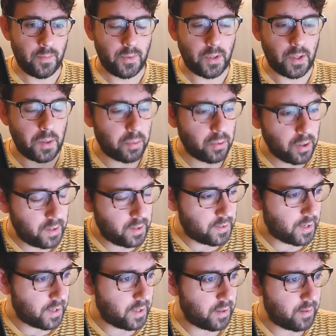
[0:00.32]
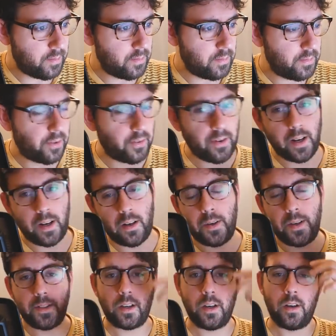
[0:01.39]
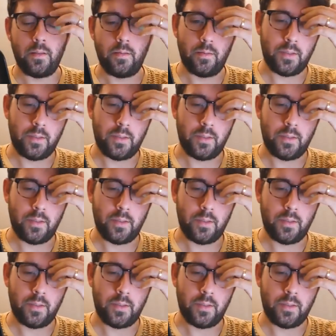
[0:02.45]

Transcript: So De Bruyne's had it. Ferran, no, he's gone.